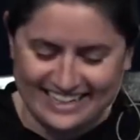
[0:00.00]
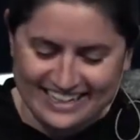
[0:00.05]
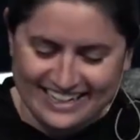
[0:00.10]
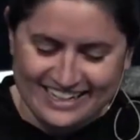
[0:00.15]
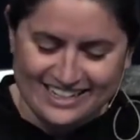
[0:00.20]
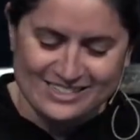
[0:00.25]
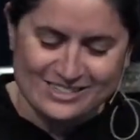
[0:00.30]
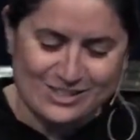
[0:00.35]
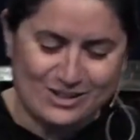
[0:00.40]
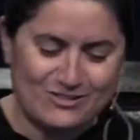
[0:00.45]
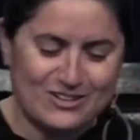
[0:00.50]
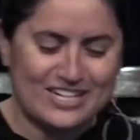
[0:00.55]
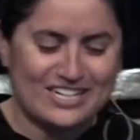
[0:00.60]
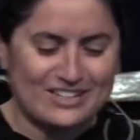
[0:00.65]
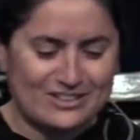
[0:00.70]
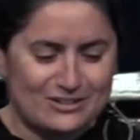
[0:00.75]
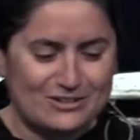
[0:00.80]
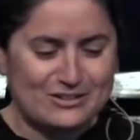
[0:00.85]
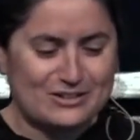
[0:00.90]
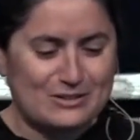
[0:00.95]
so we're going to
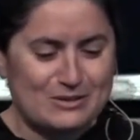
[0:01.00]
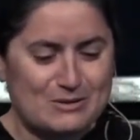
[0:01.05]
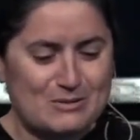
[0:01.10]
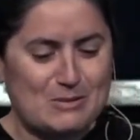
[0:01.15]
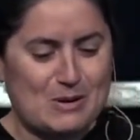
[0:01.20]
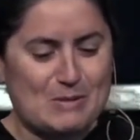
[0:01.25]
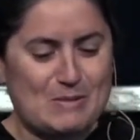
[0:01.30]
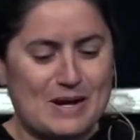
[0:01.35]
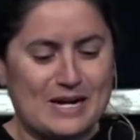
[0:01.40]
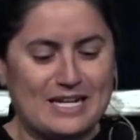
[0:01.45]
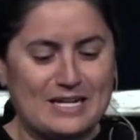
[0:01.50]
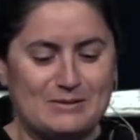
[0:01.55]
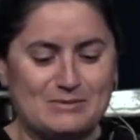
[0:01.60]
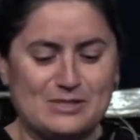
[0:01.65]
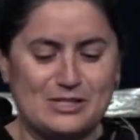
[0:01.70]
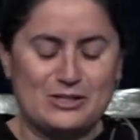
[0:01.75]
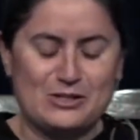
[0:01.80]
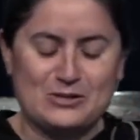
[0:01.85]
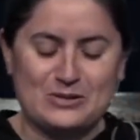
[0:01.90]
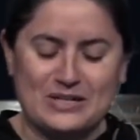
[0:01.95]
learn a little more about him
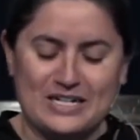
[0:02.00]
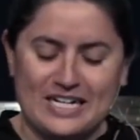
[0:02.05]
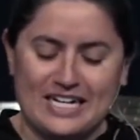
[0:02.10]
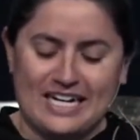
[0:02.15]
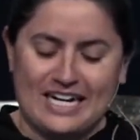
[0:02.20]
too.